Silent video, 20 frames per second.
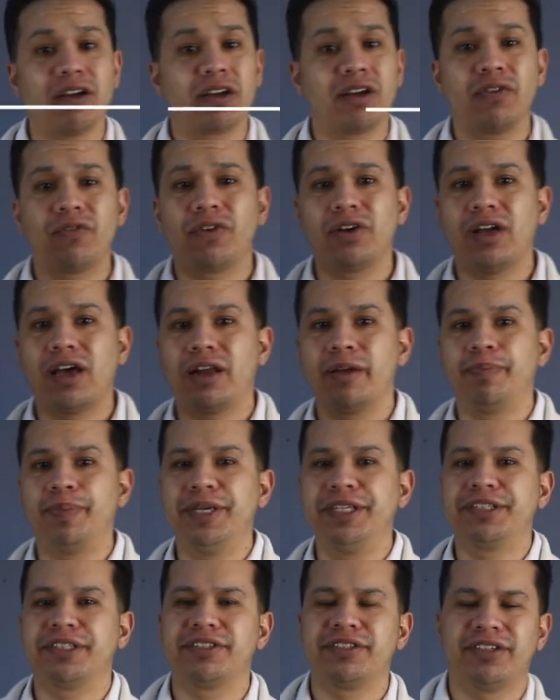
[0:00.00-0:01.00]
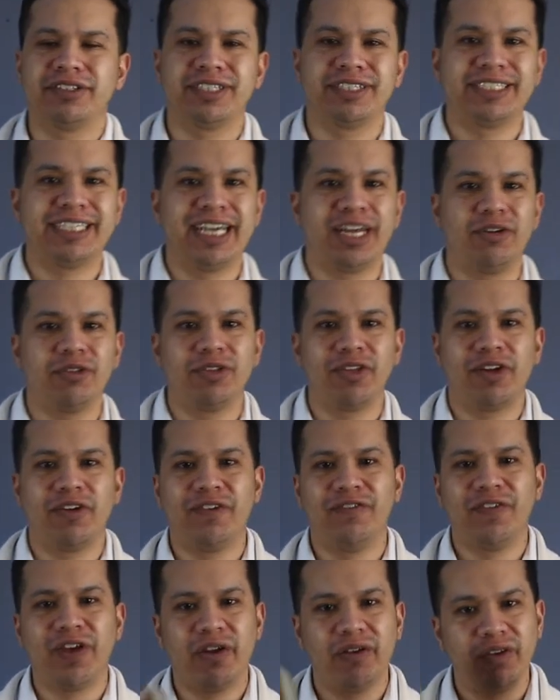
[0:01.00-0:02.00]
Now, I cover a lot of pieces on this channel that
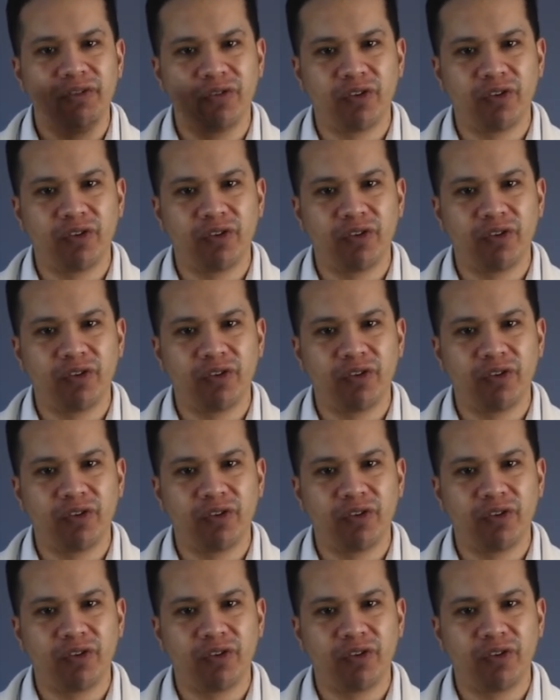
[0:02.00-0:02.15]
are very